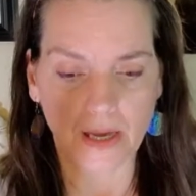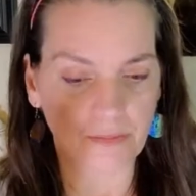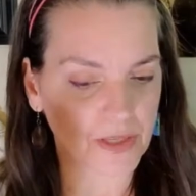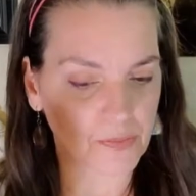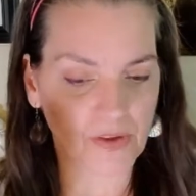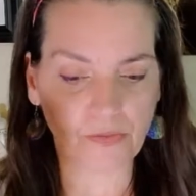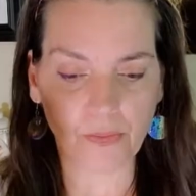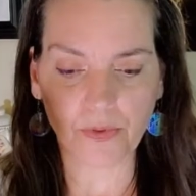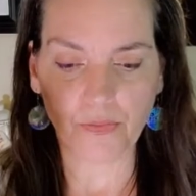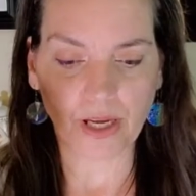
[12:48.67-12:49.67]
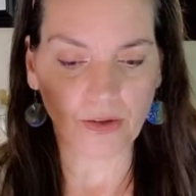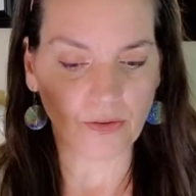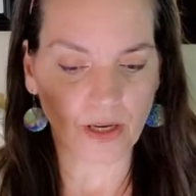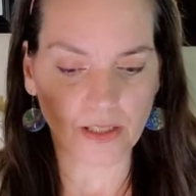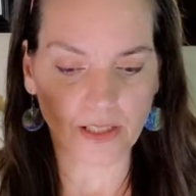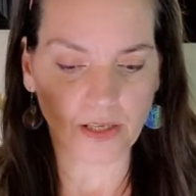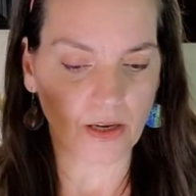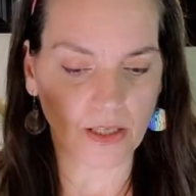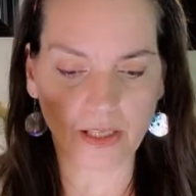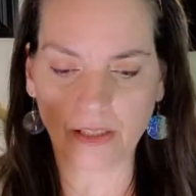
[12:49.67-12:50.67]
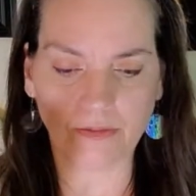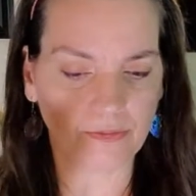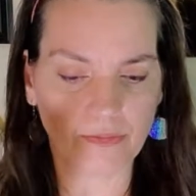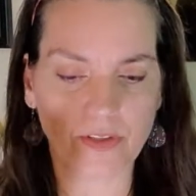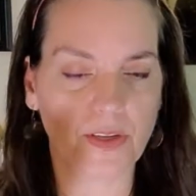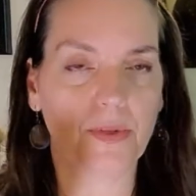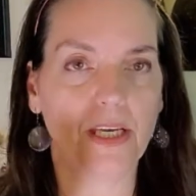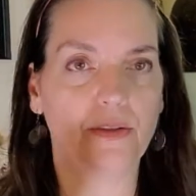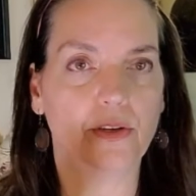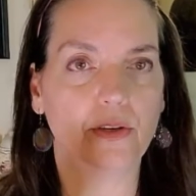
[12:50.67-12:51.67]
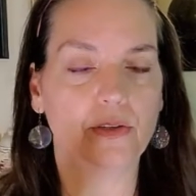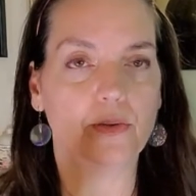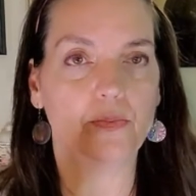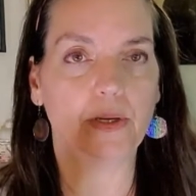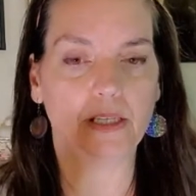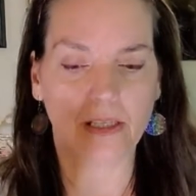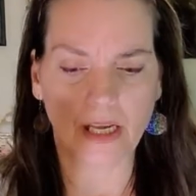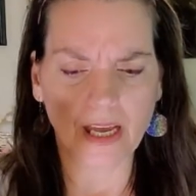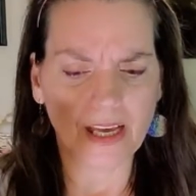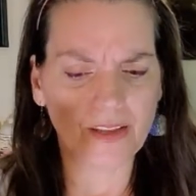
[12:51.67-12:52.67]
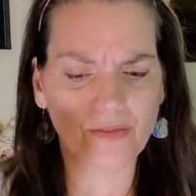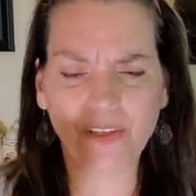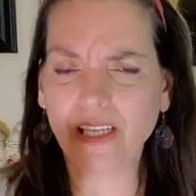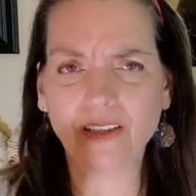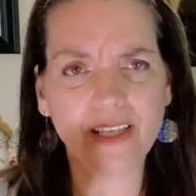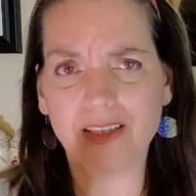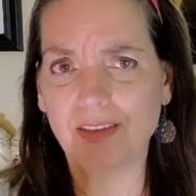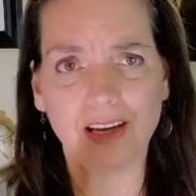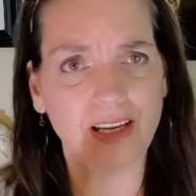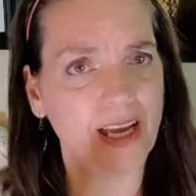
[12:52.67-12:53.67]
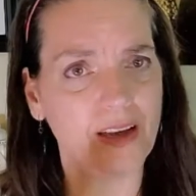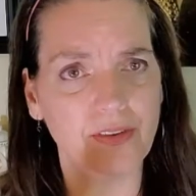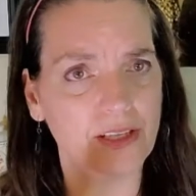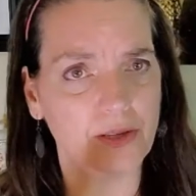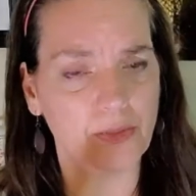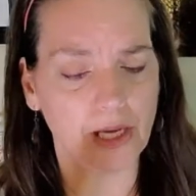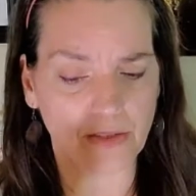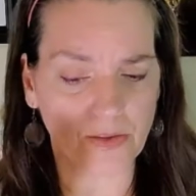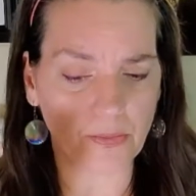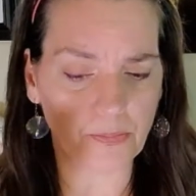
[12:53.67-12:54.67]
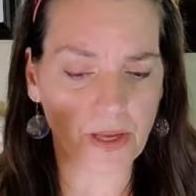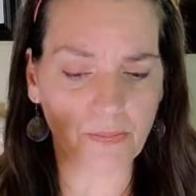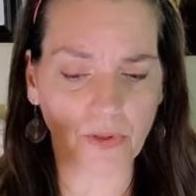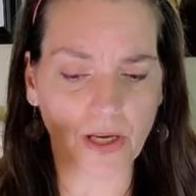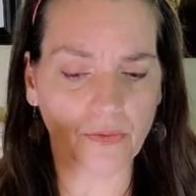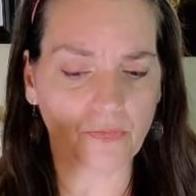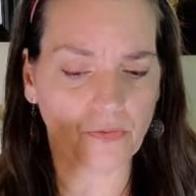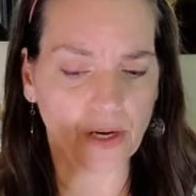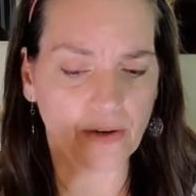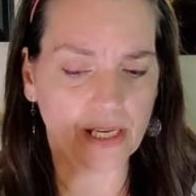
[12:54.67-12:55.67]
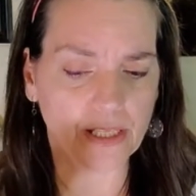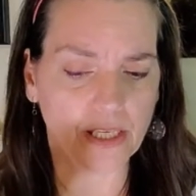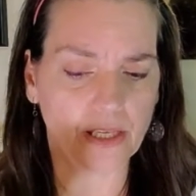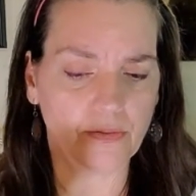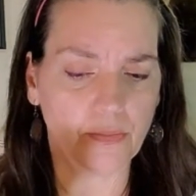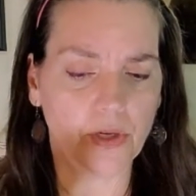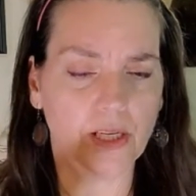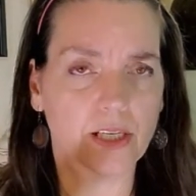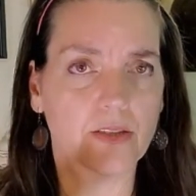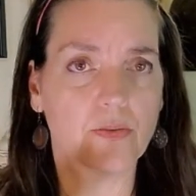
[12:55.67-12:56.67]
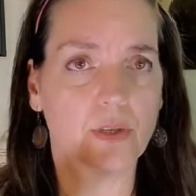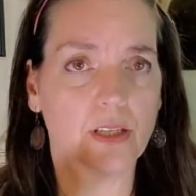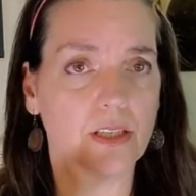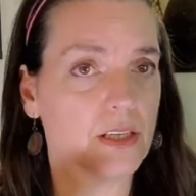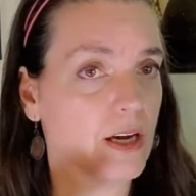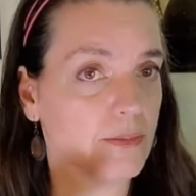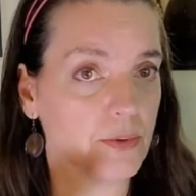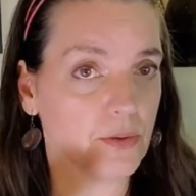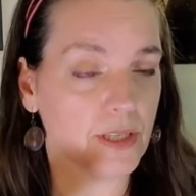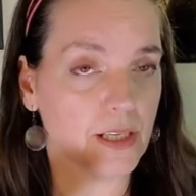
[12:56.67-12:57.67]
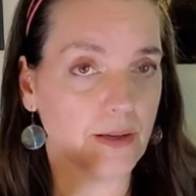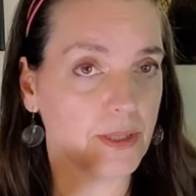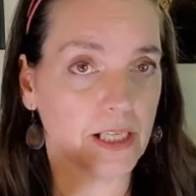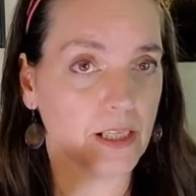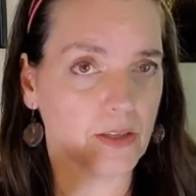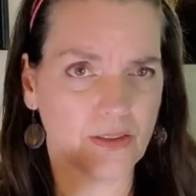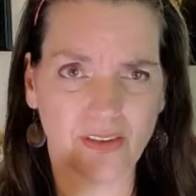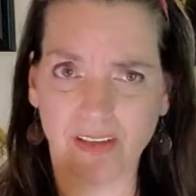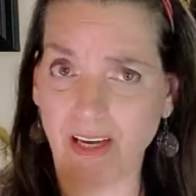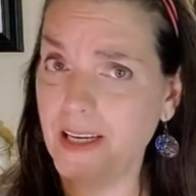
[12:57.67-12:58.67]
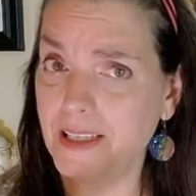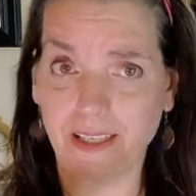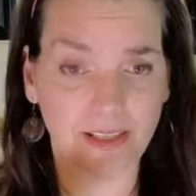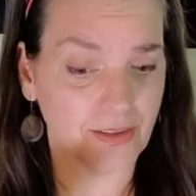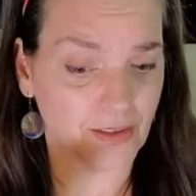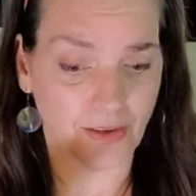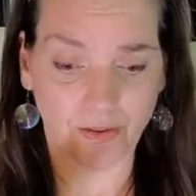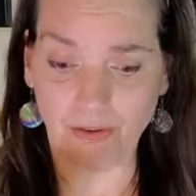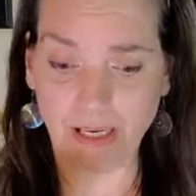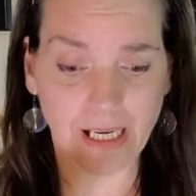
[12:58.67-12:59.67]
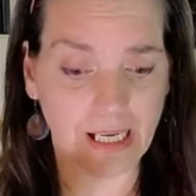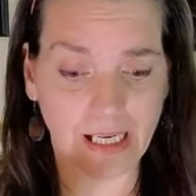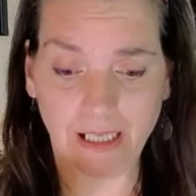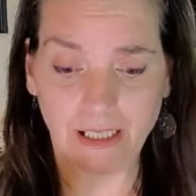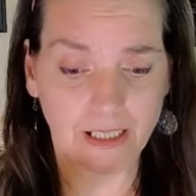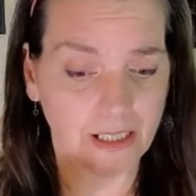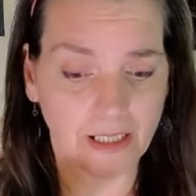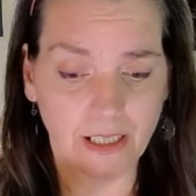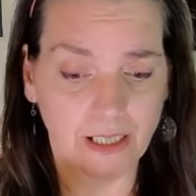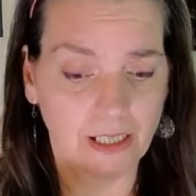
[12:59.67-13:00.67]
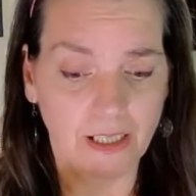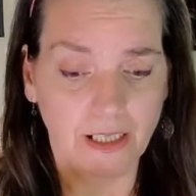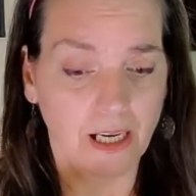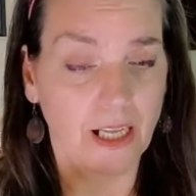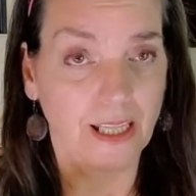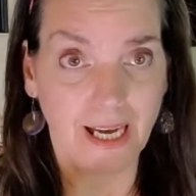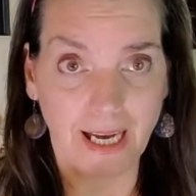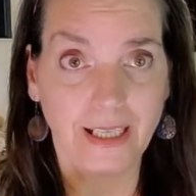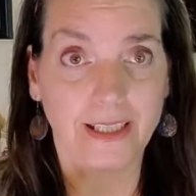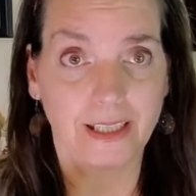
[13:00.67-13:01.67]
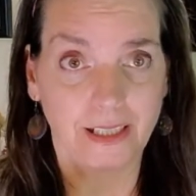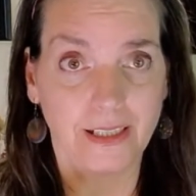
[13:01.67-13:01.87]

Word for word: Must be from the red currant and the Tonka and some of the other notes, but the vanilla is not heavy to me. Some people on Fragrantica have put it as one of the top three dominant notes, and I disagree a lot.